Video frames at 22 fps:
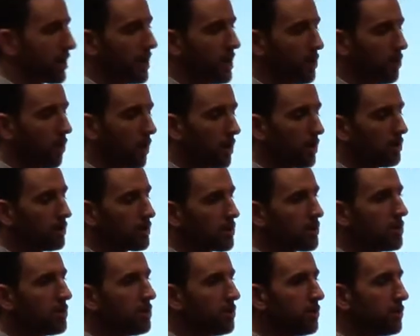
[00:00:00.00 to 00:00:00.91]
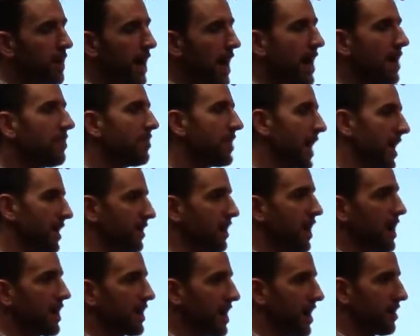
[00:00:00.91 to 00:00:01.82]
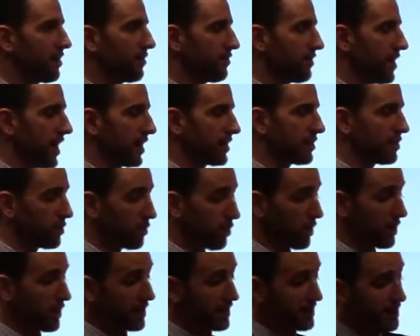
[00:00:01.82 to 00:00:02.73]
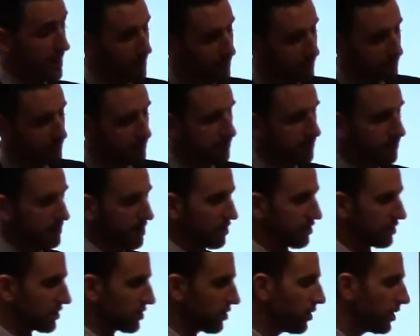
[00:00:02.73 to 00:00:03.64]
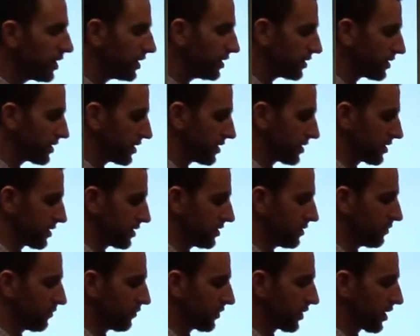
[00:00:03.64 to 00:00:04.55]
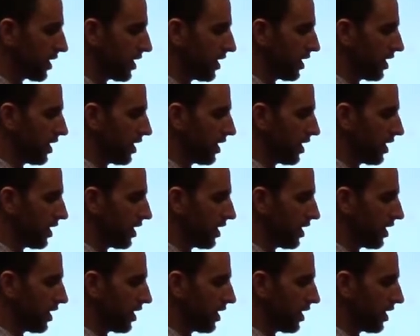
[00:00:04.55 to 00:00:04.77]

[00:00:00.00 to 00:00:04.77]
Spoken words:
in order to end that lockout effect, in order to get us to the territorial system,